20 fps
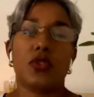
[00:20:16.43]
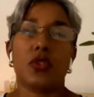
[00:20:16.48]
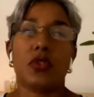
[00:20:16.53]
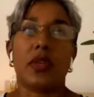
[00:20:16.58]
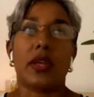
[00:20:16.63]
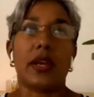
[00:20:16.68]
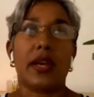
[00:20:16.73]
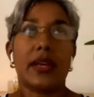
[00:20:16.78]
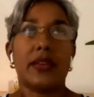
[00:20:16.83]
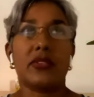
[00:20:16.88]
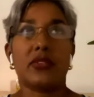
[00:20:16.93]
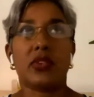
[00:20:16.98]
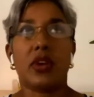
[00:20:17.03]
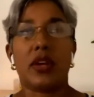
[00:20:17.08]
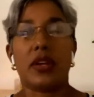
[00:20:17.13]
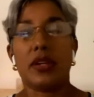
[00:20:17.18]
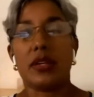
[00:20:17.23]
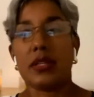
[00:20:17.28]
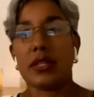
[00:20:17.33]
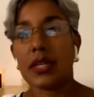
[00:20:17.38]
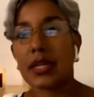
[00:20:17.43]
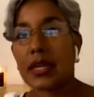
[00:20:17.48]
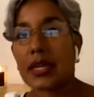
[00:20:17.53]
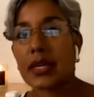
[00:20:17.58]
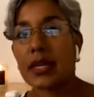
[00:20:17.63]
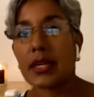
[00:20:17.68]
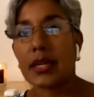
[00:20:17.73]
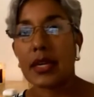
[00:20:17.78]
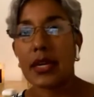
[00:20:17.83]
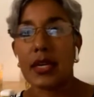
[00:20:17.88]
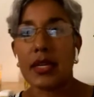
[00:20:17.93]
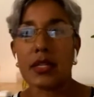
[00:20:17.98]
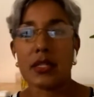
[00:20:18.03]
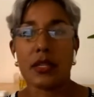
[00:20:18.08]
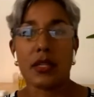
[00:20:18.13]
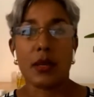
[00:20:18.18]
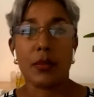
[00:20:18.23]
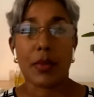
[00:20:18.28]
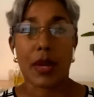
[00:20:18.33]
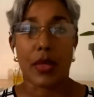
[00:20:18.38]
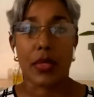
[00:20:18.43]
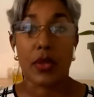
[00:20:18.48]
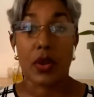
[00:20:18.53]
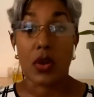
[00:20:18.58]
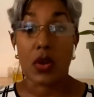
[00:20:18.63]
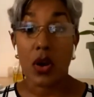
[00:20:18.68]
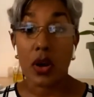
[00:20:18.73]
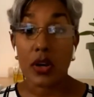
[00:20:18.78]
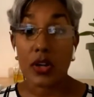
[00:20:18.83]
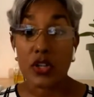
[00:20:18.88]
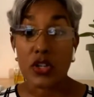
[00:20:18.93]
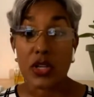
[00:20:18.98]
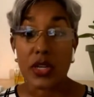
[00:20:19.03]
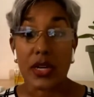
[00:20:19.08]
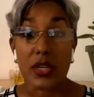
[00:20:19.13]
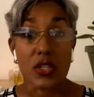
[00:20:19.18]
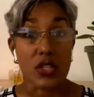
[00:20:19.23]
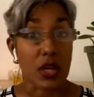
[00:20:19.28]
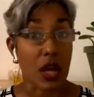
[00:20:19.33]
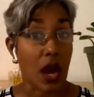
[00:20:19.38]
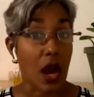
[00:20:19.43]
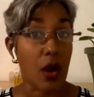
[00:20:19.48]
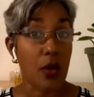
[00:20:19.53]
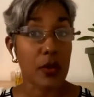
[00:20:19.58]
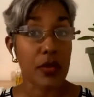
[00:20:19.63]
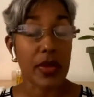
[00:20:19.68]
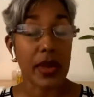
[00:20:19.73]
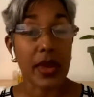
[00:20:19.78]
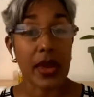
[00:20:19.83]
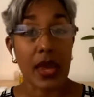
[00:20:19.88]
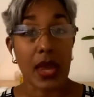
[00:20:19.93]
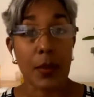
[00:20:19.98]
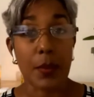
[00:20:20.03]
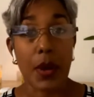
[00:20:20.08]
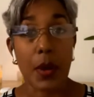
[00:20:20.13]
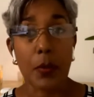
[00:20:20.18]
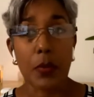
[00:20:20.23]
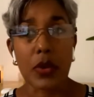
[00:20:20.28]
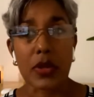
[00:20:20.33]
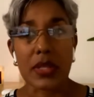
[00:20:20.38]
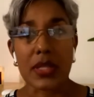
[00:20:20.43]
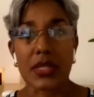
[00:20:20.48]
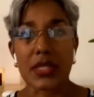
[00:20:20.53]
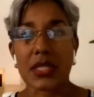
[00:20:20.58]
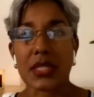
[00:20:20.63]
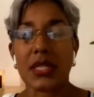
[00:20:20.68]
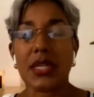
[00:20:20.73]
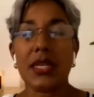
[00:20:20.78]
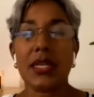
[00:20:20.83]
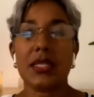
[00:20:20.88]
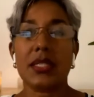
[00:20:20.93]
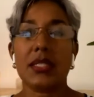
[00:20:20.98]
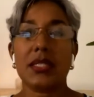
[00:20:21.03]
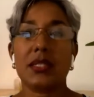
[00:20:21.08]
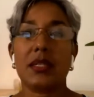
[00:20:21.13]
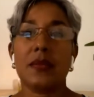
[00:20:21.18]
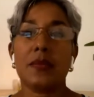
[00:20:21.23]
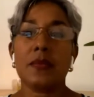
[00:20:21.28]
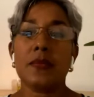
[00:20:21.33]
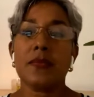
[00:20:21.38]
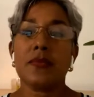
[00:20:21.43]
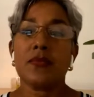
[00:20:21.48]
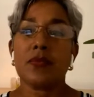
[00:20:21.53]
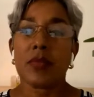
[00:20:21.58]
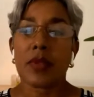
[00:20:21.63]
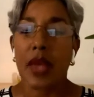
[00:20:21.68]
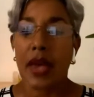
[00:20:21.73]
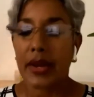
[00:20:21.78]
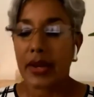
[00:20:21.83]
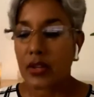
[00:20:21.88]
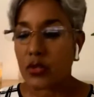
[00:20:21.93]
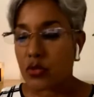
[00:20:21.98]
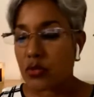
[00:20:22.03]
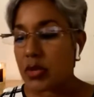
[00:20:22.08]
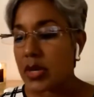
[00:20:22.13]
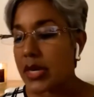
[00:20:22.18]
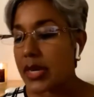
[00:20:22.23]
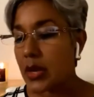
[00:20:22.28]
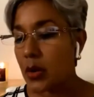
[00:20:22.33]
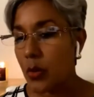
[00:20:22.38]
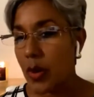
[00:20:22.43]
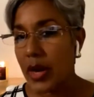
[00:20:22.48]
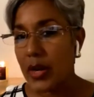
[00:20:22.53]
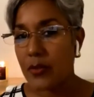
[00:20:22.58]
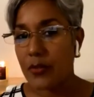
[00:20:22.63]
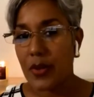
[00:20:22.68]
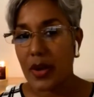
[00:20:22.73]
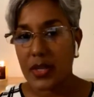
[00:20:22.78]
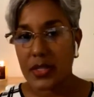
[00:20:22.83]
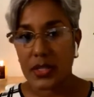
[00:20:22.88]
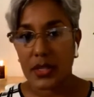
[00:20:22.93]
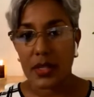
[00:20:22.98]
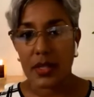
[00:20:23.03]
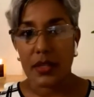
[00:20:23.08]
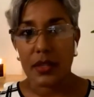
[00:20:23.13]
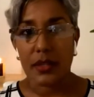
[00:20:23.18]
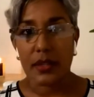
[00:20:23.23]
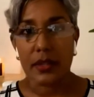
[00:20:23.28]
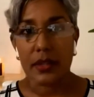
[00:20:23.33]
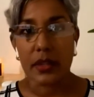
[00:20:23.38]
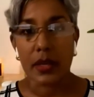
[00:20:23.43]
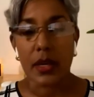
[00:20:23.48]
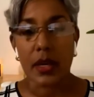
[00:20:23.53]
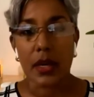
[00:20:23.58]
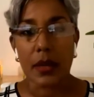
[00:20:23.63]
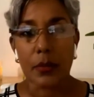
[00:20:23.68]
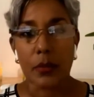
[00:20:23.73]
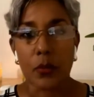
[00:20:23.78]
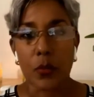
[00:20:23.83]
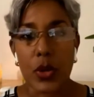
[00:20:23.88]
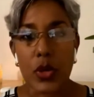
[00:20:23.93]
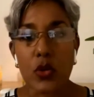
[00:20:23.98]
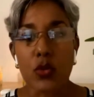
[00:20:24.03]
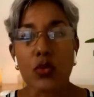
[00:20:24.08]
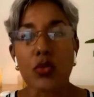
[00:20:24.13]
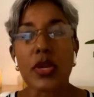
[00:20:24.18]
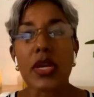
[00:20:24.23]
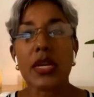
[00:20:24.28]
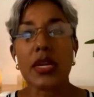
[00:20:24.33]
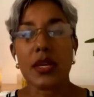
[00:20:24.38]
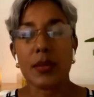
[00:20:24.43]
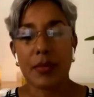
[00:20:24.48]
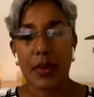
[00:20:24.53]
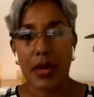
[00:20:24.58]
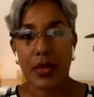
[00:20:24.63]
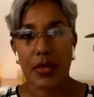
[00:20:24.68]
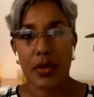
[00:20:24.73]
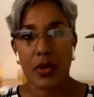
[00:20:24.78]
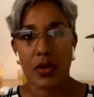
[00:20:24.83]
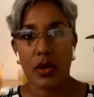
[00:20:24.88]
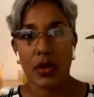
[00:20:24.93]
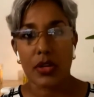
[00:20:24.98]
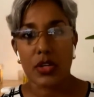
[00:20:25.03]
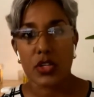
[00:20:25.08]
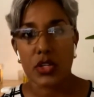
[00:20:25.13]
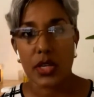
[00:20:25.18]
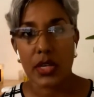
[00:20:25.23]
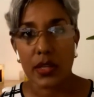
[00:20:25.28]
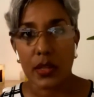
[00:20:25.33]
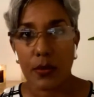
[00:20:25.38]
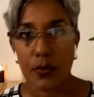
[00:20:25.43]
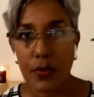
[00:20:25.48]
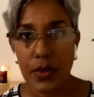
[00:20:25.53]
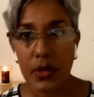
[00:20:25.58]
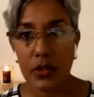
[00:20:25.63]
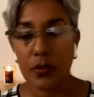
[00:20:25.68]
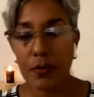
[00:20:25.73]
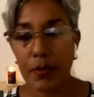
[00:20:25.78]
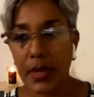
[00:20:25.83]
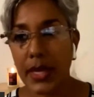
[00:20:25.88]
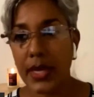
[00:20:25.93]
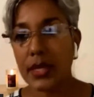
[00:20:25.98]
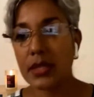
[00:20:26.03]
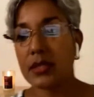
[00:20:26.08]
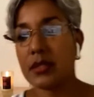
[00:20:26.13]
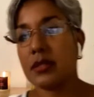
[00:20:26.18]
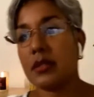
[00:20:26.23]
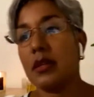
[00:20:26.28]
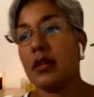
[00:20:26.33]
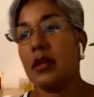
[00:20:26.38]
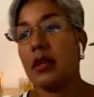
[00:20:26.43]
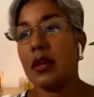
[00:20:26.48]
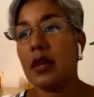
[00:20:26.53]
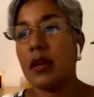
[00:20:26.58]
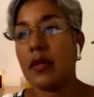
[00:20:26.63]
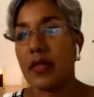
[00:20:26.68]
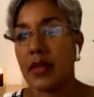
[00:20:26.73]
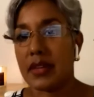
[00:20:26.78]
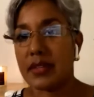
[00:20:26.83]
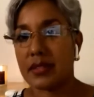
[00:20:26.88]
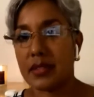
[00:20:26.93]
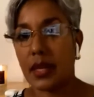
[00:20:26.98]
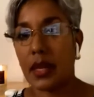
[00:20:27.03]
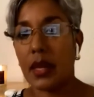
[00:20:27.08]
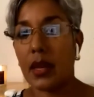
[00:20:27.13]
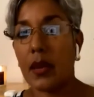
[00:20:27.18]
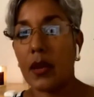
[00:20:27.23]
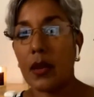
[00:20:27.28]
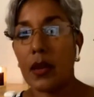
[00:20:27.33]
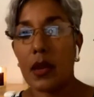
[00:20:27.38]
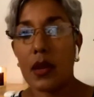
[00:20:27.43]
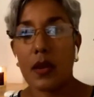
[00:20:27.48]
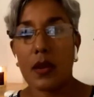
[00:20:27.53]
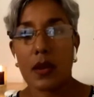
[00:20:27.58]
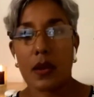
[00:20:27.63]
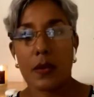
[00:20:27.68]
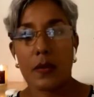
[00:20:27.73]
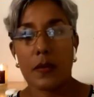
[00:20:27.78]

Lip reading: So then I started digging into the methodology as to how they came up with this list. And it's really quite farcical. When you read the methodology, in the first place, they say